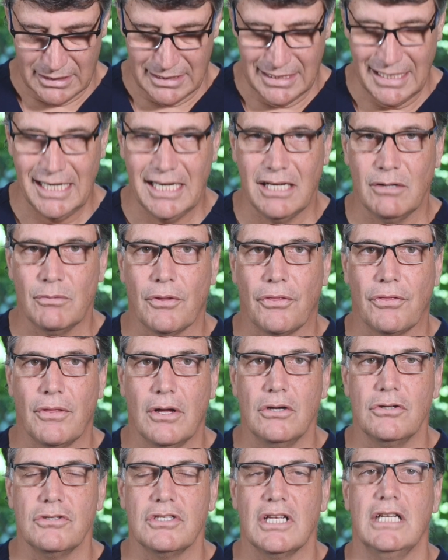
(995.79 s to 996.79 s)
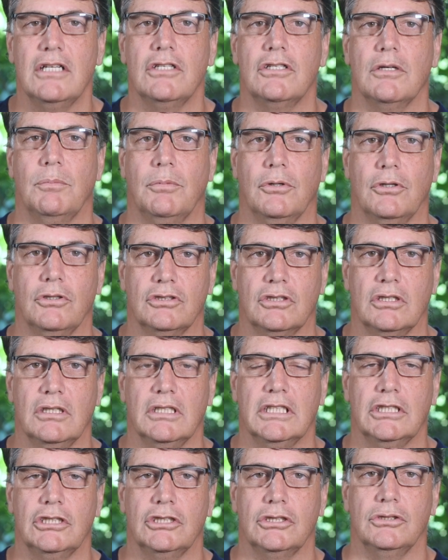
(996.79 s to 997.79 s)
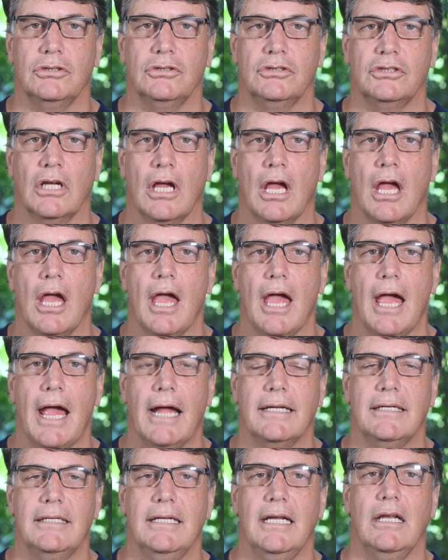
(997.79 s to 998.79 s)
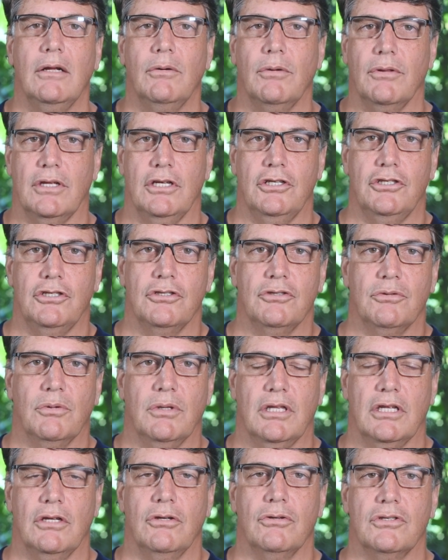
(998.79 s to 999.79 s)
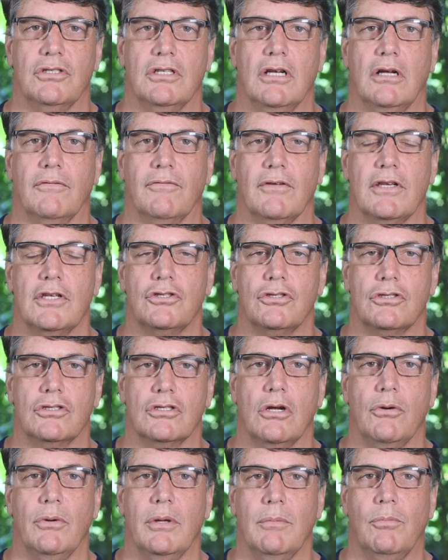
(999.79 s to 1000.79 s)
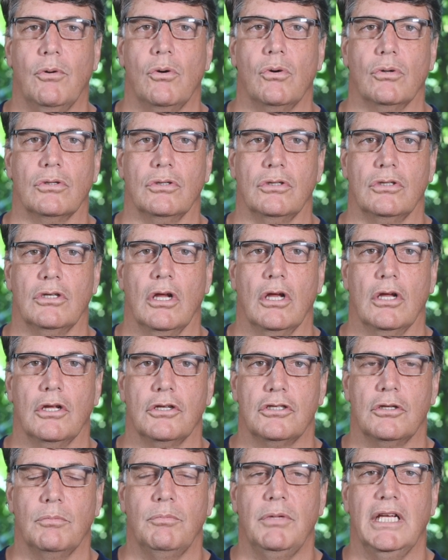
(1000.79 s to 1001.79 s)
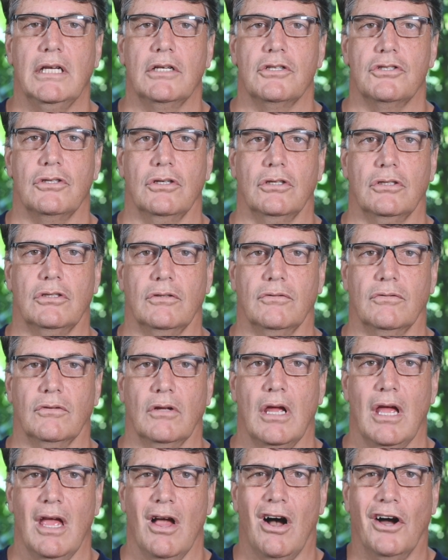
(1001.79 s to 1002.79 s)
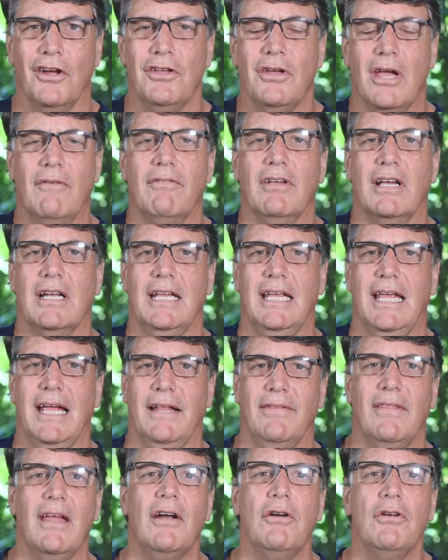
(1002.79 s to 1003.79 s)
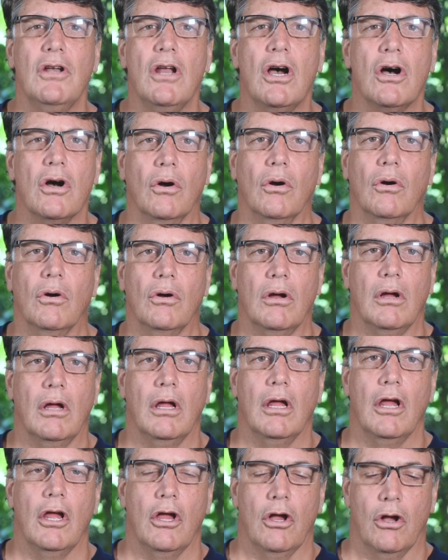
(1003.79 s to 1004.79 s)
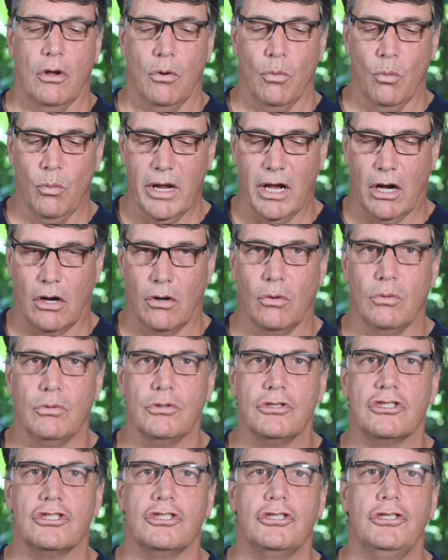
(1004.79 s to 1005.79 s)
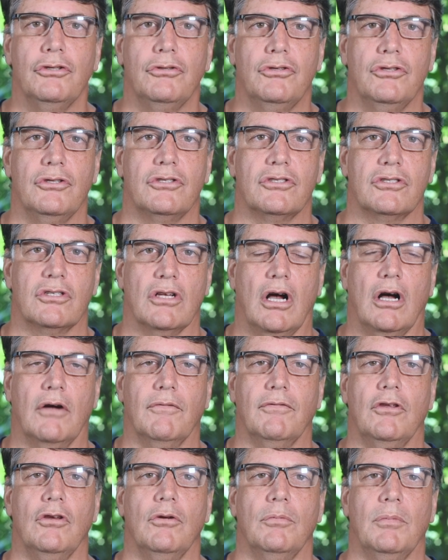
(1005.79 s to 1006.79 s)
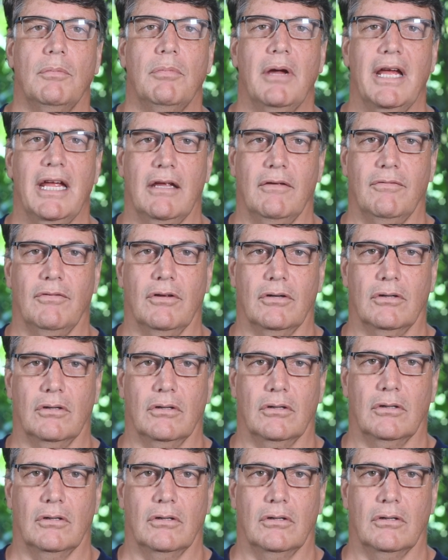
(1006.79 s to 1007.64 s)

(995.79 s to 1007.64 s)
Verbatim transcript: Dealing with those interpersonal issues and dealing with issues within yourself is so important to being assertive. Are you ever going to get there? No. We are all students of human behavior.